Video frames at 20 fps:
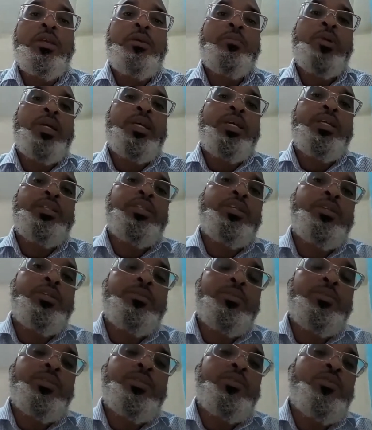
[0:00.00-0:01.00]
But in
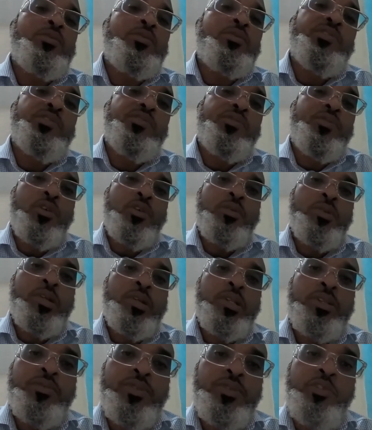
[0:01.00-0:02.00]
terms of going
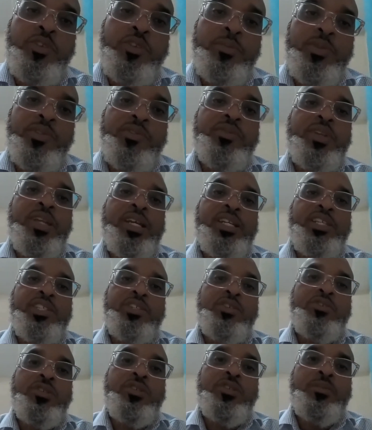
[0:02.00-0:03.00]
forward, treatment for that is usually